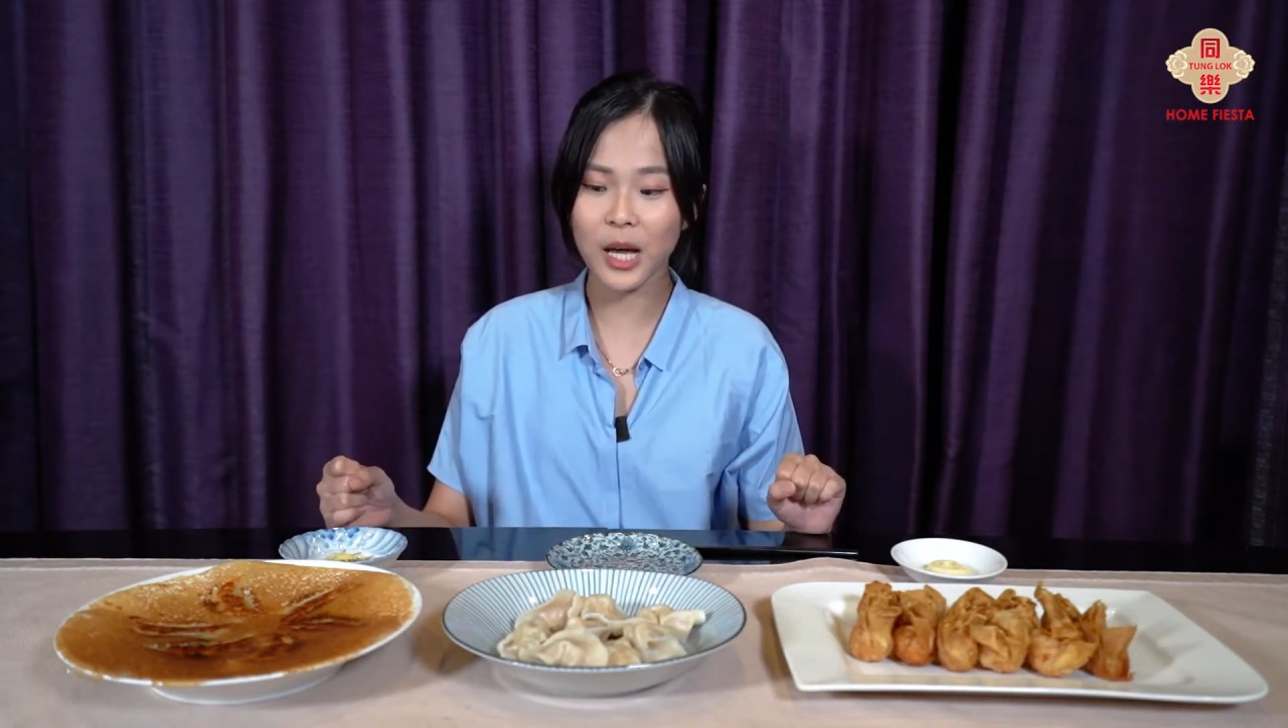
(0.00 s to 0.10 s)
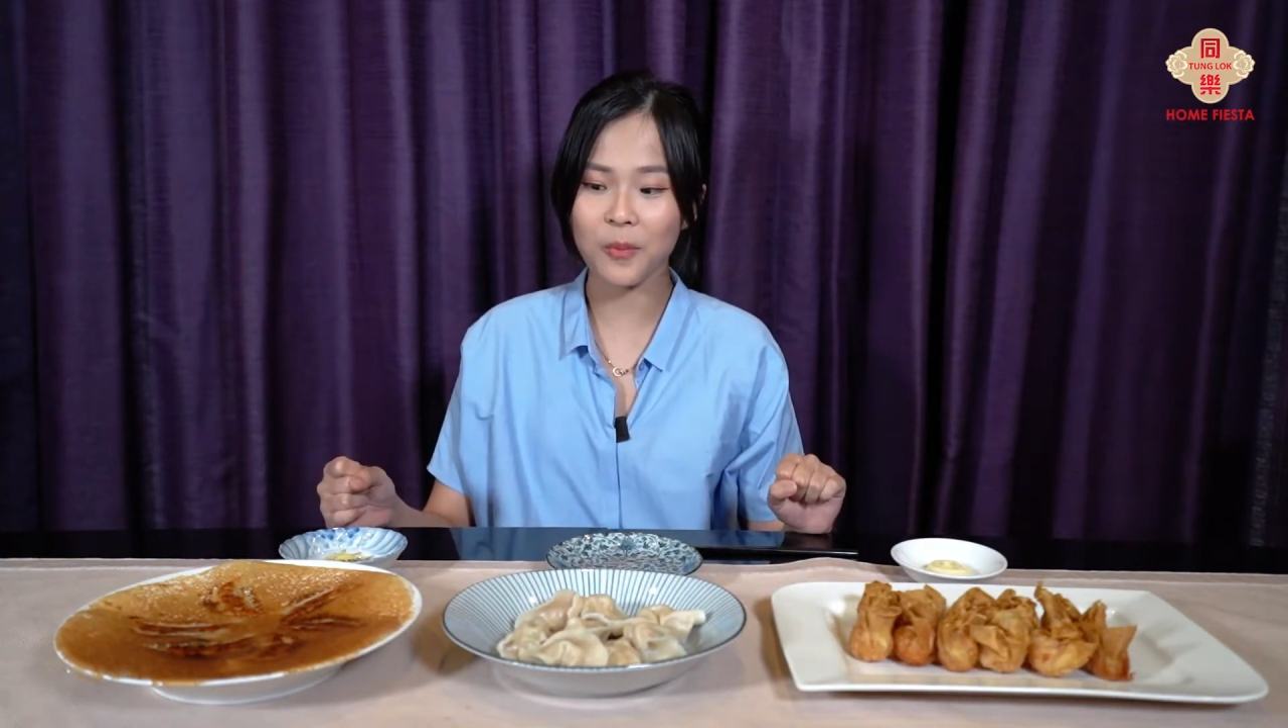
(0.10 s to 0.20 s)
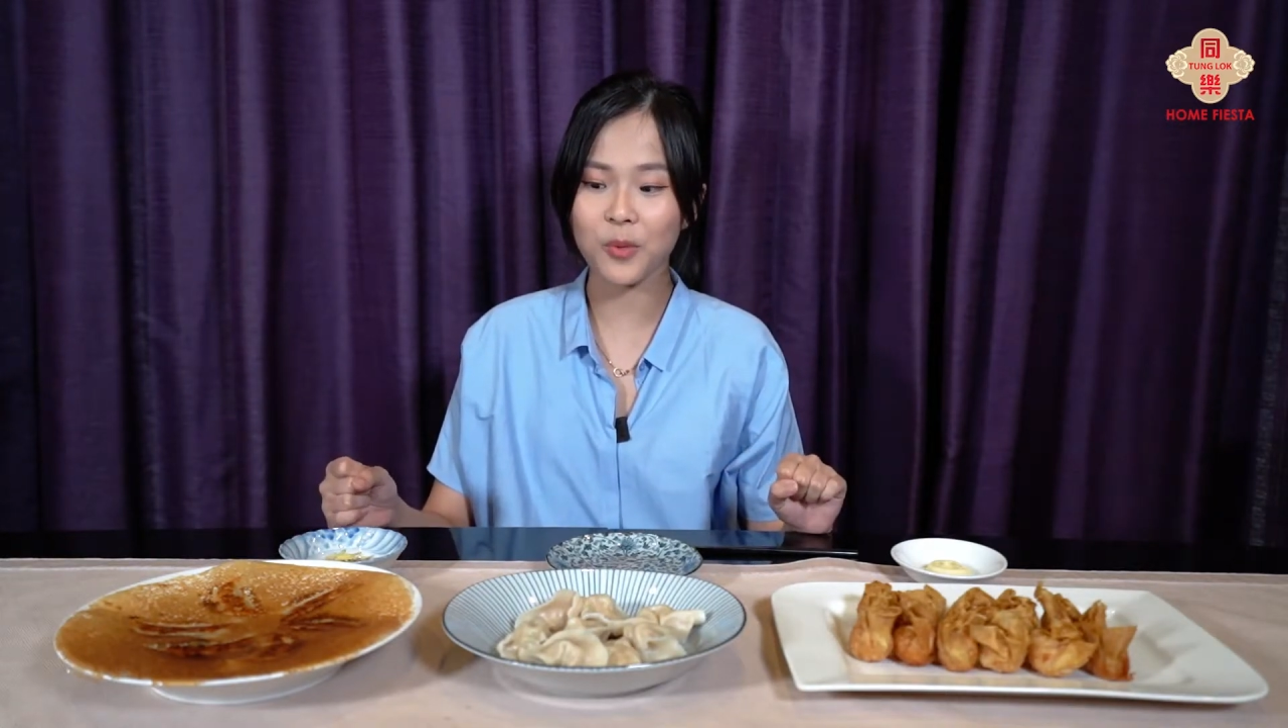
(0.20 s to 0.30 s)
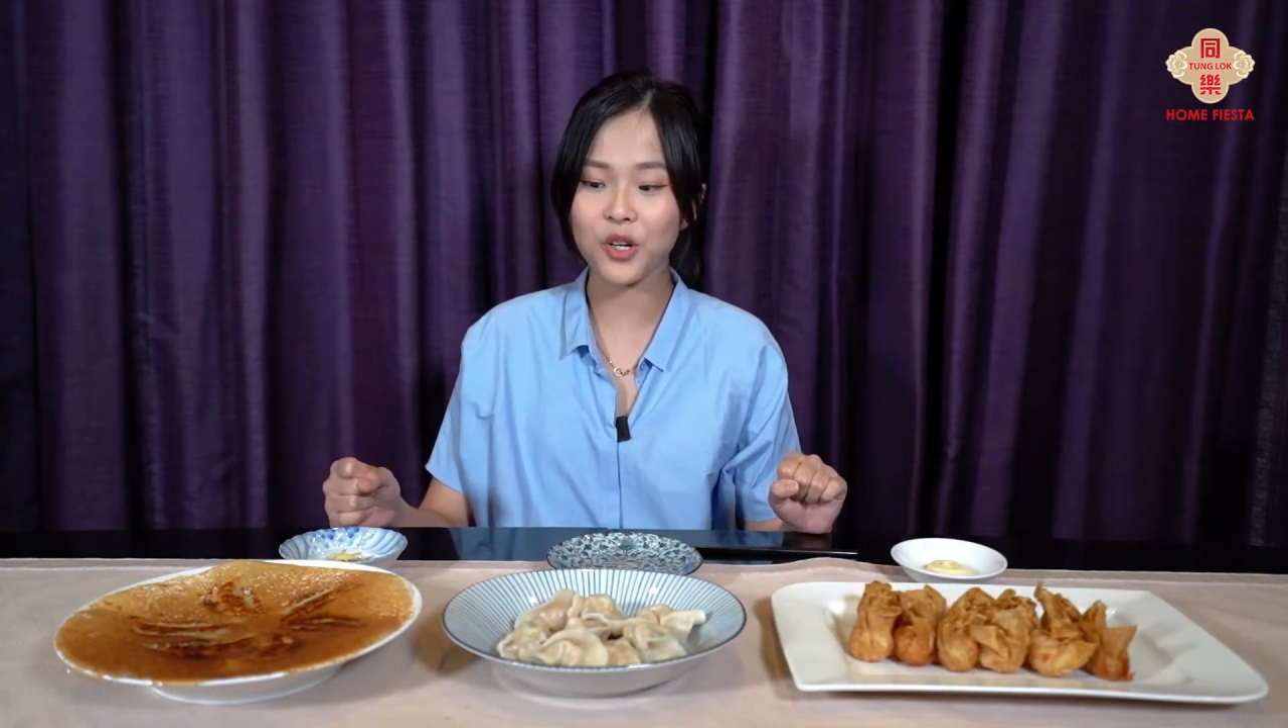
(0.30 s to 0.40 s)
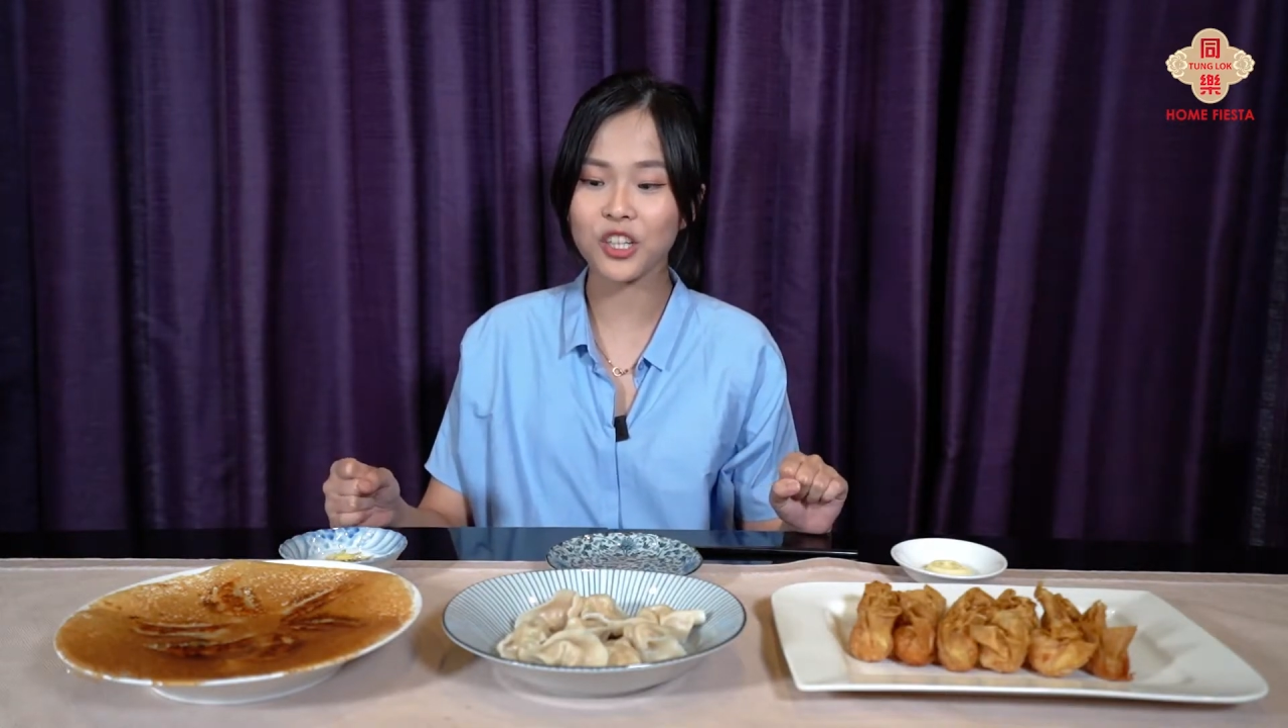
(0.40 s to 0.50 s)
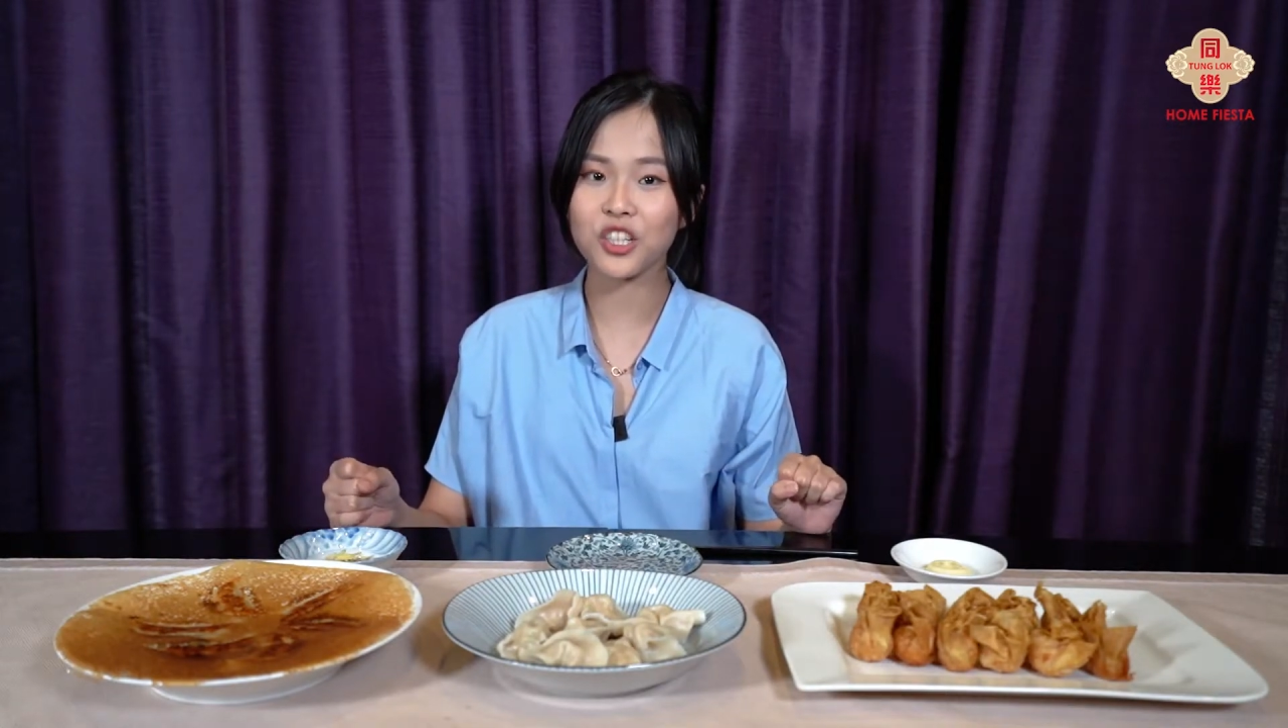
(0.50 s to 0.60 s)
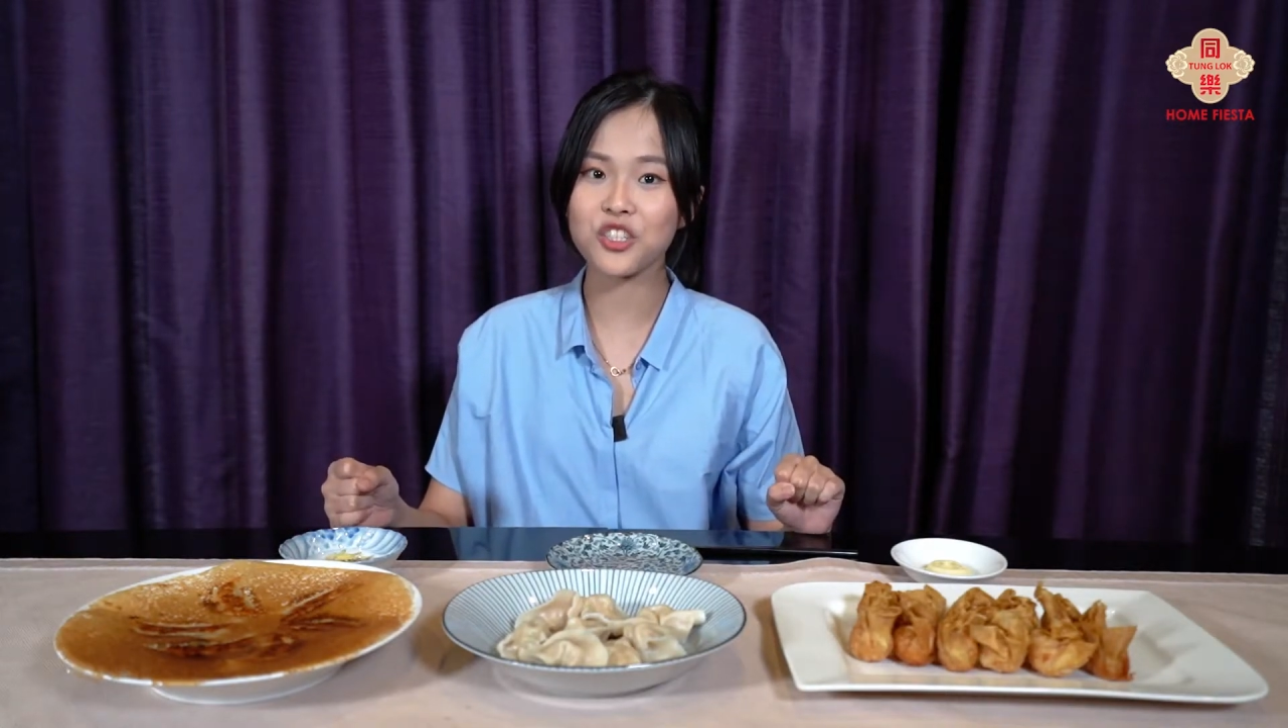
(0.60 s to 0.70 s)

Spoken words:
I'm gonna